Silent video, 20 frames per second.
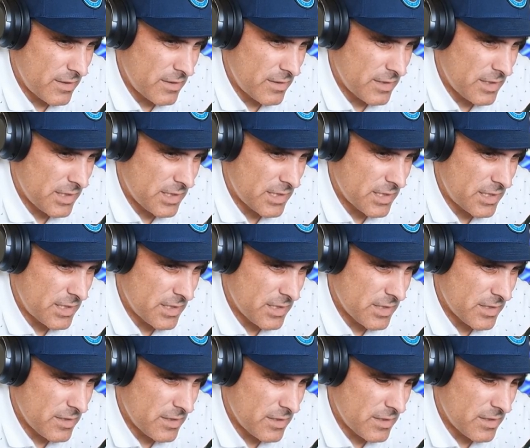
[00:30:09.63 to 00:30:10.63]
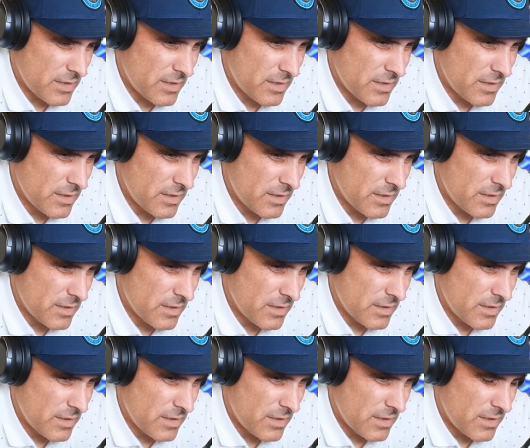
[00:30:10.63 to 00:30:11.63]
Sinister
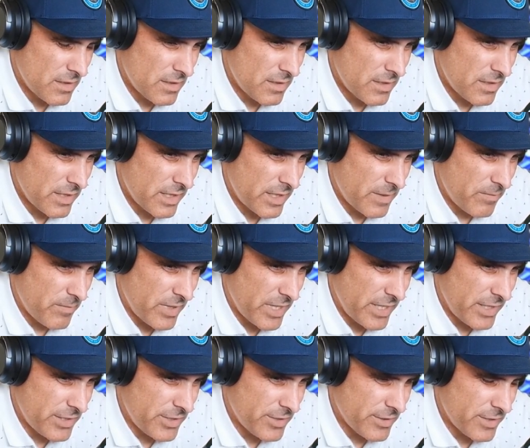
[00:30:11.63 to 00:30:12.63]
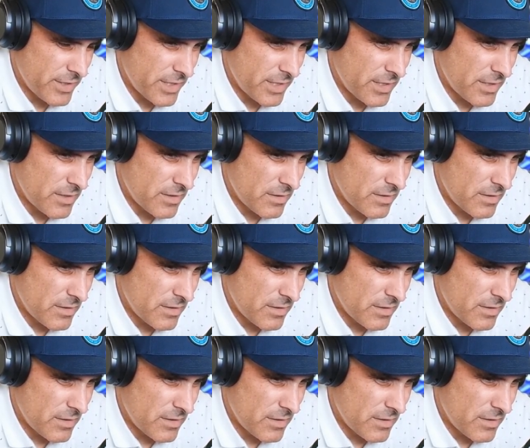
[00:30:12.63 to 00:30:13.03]
and Patriot.